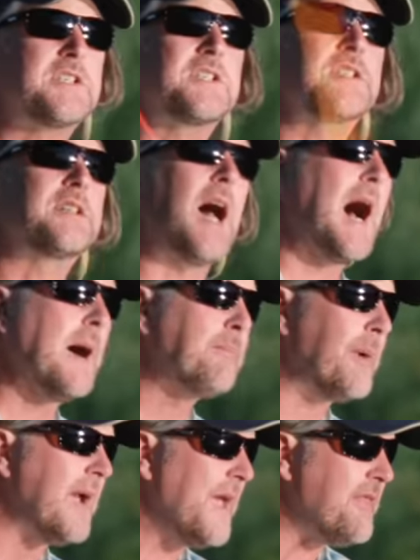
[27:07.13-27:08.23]
stop,
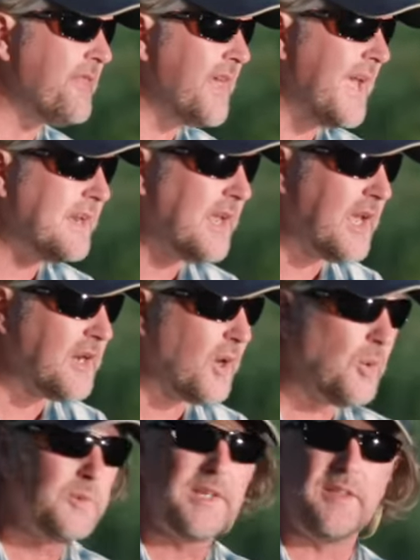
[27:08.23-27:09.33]
and then and
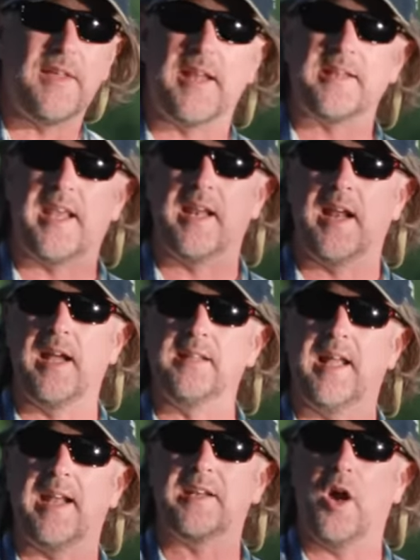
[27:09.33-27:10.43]
only then can I
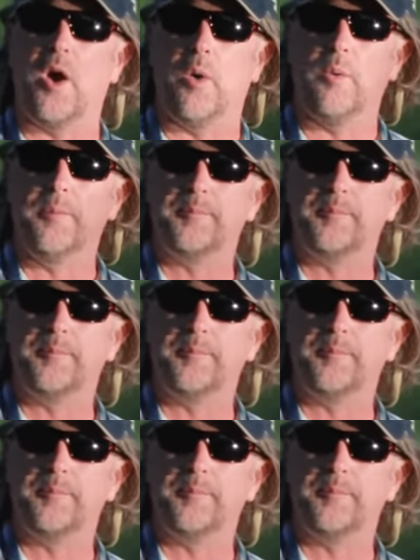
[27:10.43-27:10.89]
let go.